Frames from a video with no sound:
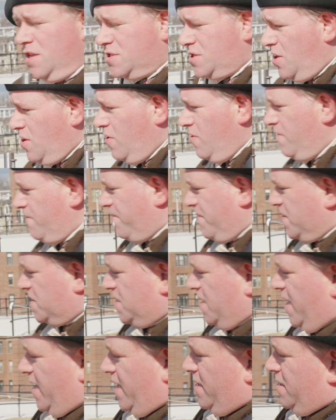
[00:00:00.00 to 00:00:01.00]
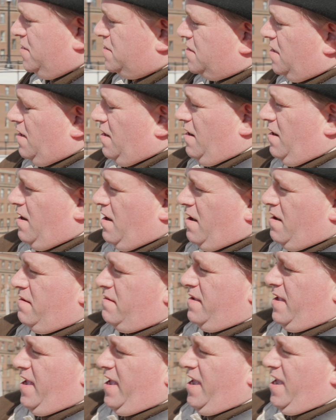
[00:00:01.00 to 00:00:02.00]
So Fascines are
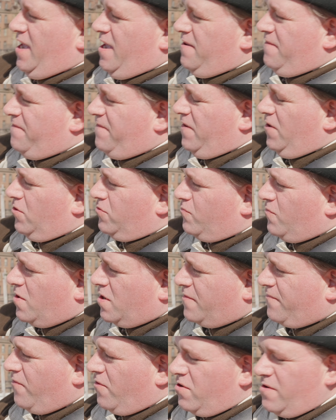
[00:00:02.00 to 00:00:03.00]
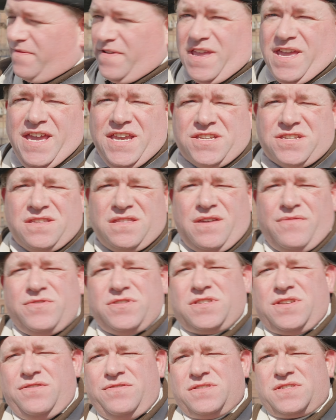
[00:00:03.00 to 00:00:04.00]
a fieldwork fortification that
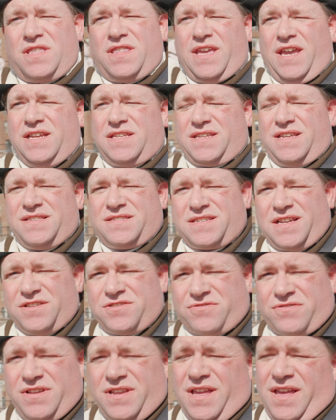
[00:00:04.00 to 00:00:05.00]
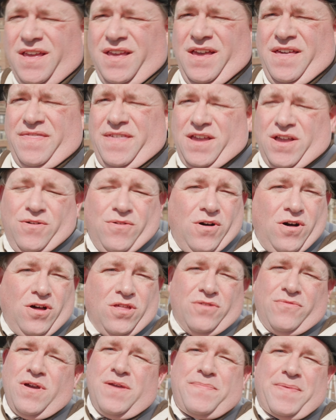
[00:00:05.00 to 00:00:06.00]
was used in the 18th century. They go
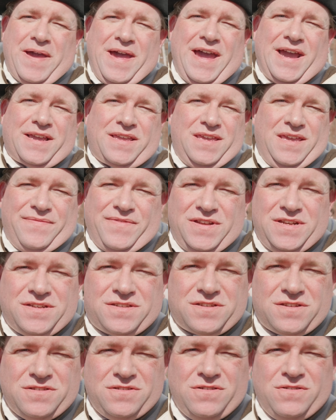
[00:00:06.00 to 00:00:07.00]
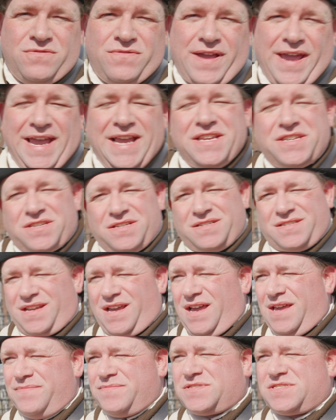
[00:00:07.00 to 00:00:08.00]
all the way back even to ancient
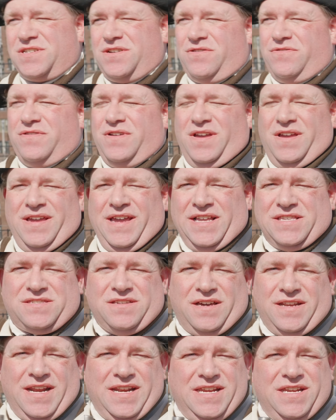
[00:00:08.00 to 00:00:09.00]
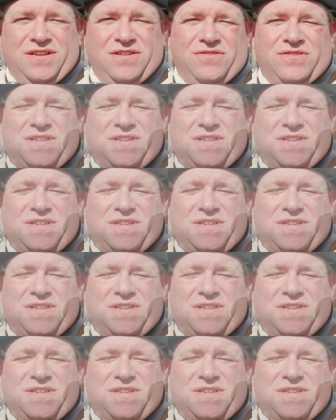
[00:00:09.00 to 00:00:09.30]
times, so it's not any new